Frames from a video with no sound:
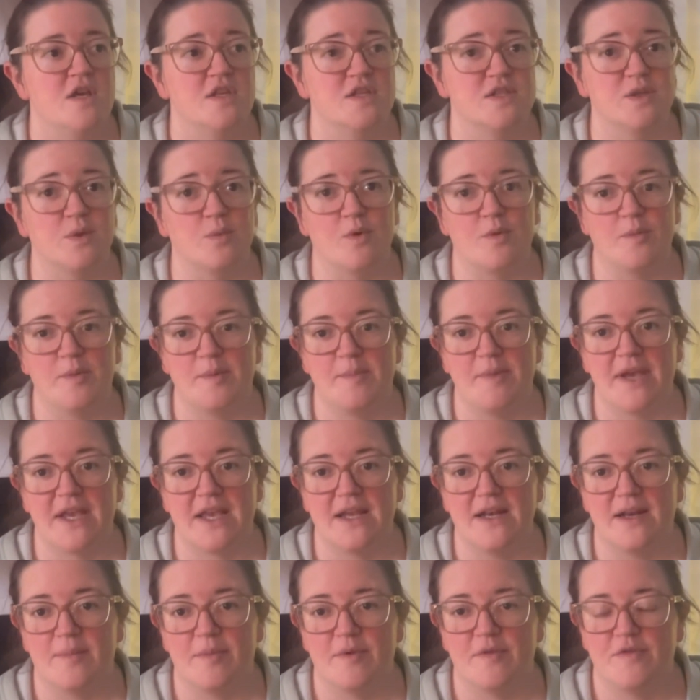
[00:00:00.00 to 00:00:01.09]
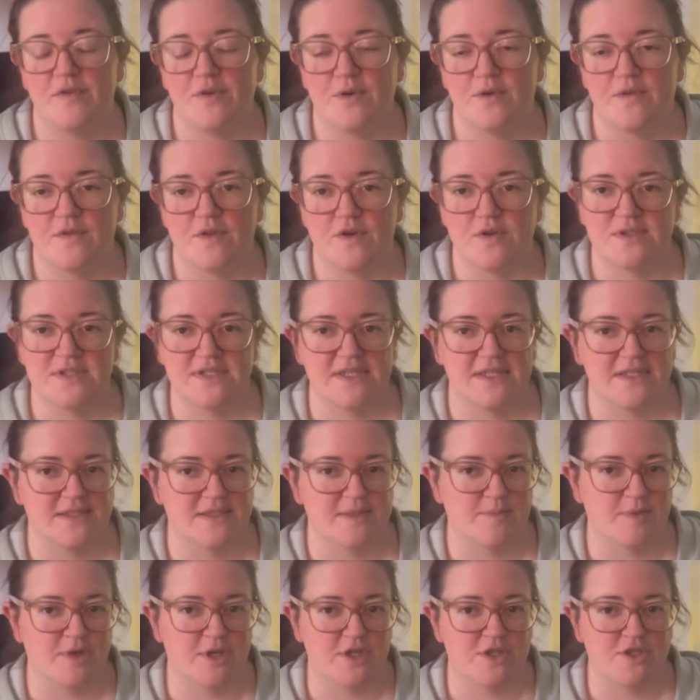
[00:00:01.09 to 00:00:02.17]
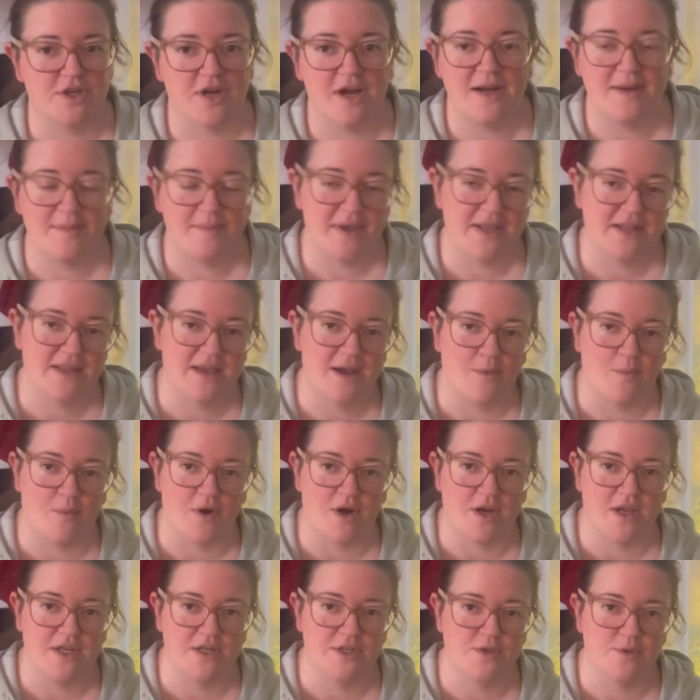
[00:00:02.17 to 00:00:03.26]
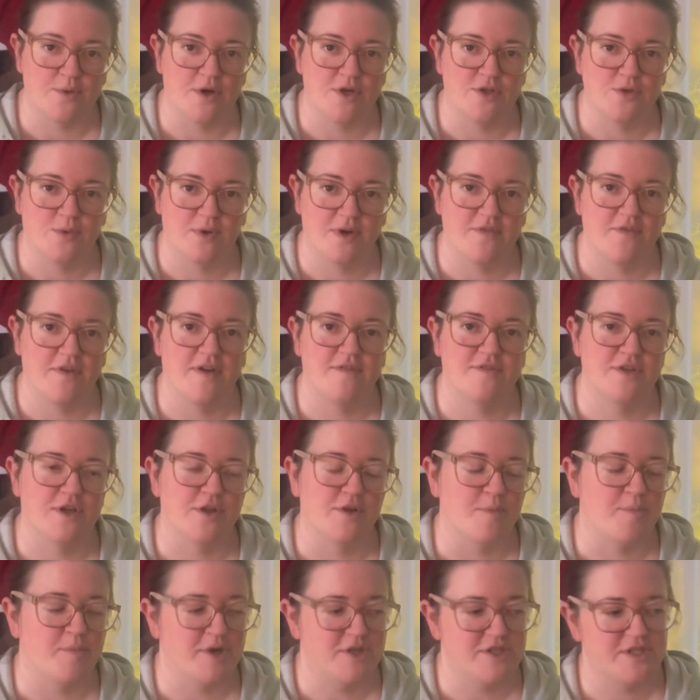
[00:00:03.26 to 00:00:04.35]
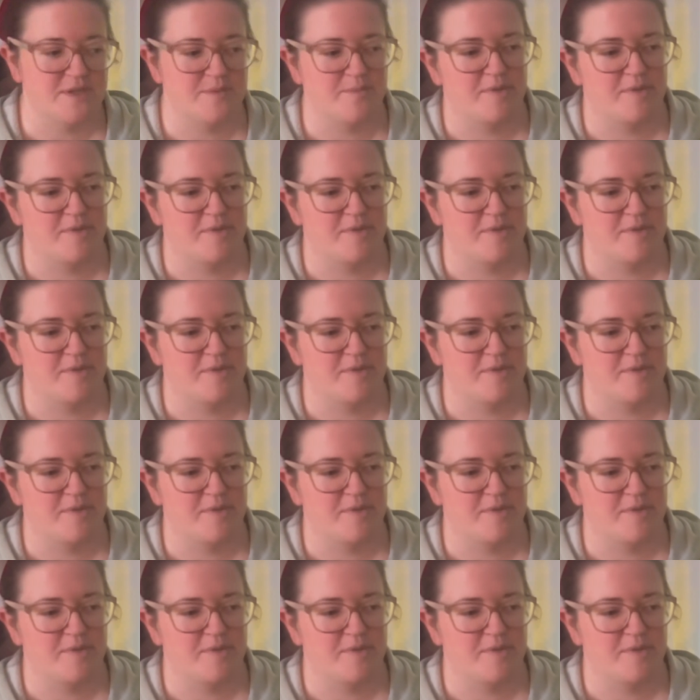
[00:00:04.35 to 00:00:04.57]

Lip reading: So we'll be picking up a few of those things. I'm going to try to make that work into our $25 budget,